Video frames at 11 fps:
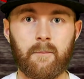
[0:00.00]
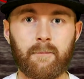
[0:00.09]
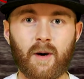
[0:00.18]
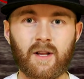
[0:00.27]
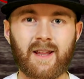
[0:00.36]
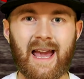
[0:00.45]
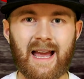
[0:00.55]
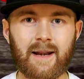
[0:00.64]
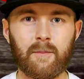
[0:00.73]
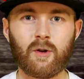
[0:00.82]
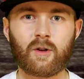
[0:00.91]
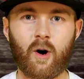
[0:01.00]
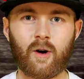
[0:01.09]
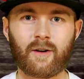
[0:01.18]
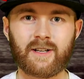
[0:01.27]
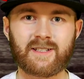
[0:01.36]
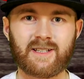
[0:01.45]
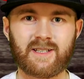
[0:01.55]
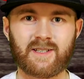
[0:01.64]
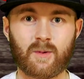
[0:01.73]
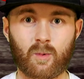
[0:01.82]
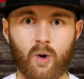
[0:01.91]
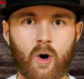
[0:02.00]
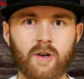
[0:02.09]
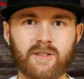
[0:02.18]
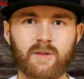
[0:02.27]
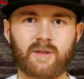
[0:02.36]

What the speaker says: but animal carcasses were also